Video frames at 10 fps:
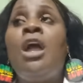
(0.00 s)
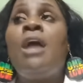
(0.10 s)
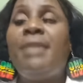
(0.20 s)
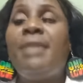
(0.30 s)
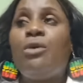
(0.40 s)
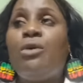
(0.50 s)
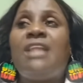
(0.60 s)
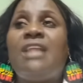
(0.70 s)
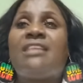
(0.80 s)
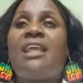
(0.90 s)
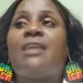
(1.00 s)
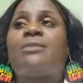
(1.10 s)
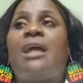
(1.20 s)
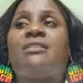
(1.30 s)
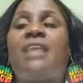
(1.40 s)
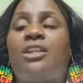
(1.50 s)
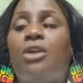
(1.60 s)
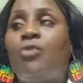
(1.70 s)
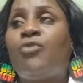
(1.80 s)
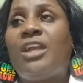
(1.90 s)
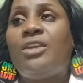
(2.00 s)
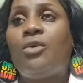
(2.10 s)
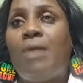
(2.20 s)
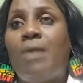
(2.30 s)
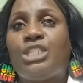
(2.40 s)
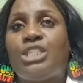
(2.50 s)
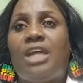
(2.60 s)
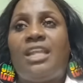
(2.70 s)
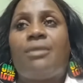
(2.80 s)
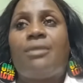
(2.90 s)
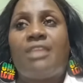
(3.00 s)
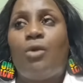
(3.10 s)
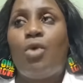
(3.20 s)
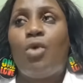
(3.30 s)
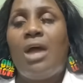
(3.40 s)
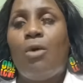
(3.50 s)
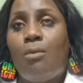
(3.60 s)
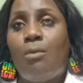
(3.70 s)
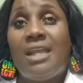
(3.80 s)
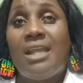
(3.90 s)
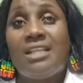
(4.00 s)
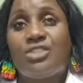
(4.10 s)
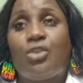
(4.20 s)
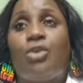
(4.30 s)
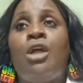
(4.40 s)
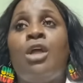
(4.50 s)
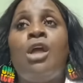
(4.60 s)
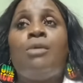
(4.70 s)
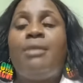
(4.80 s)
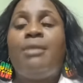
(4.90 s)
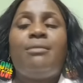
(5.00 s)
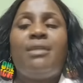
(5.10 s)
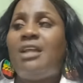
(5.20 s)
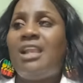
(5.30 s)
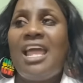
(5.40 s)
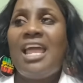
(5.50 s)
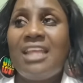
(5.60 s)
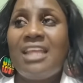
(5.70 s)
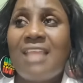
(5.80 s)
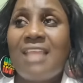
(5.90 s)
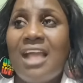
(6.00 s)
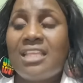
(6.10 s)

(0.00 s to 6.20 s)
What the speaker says: me would not take down from the woman, so I say all a woman also. Me not like that talk.